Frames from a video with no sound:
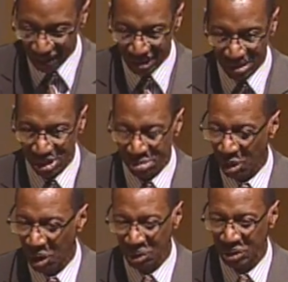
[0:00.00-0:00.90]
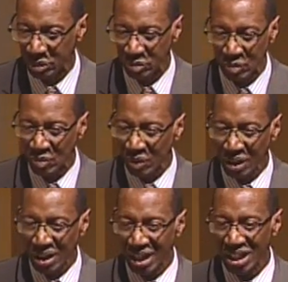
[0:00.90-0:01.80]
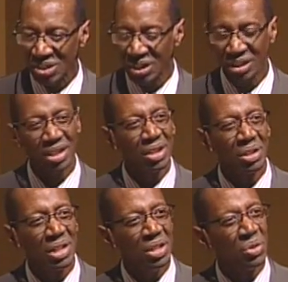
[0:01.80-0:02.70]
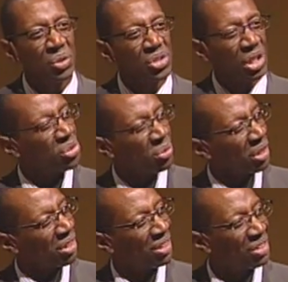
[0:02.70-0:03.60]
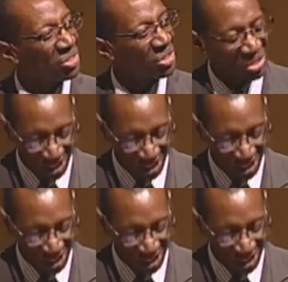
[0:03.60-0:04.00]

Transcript: is smart, it's a little egocentric, just